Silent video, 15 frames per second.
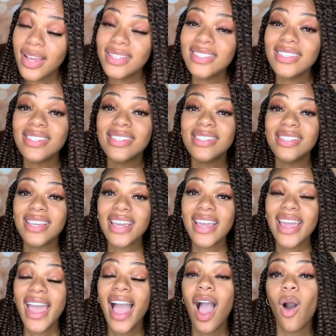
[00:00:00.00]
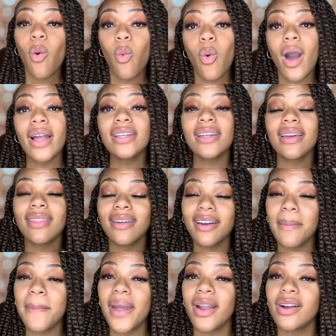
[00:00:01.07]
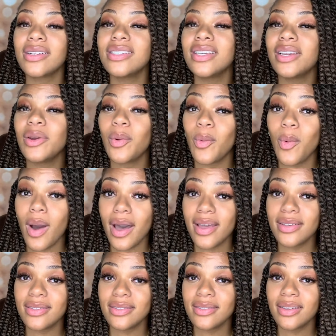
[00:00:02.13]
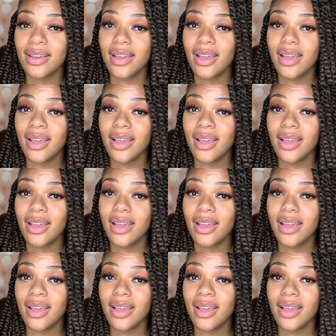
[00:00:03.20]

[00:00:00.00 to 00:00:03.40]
to see what the comparison was.